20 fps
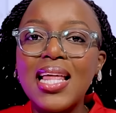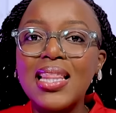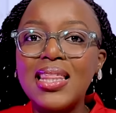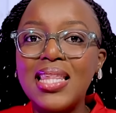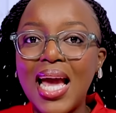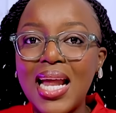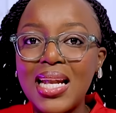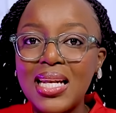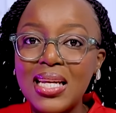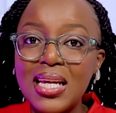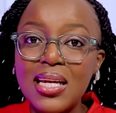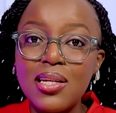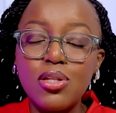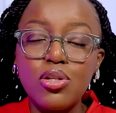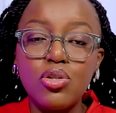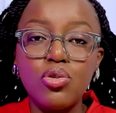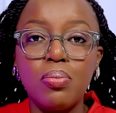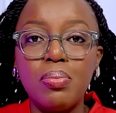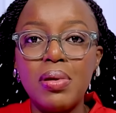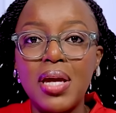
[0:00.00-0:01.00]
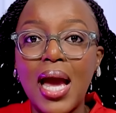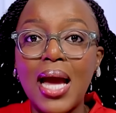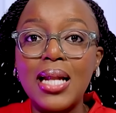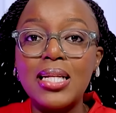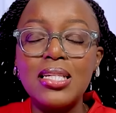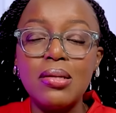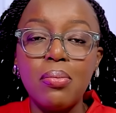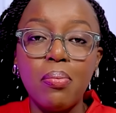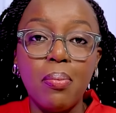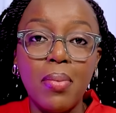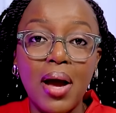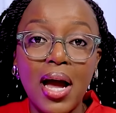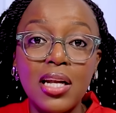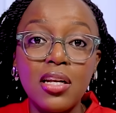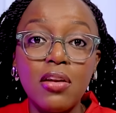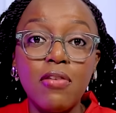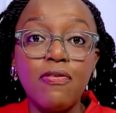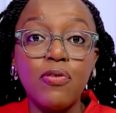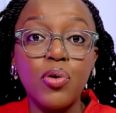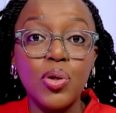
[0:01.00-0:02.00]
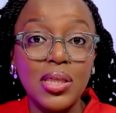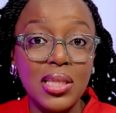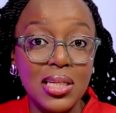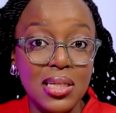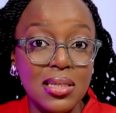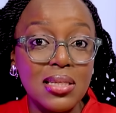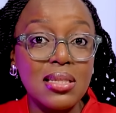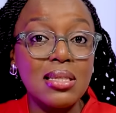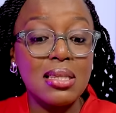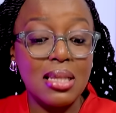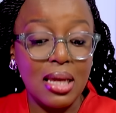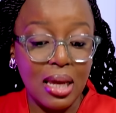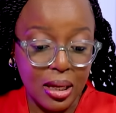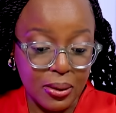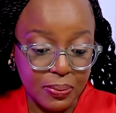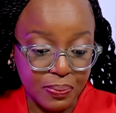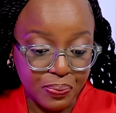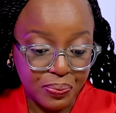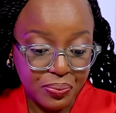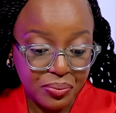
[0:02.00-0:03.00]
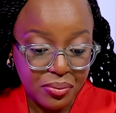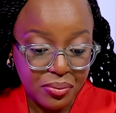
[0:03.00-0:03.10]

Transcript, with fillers: There needs to be a demand for this thing.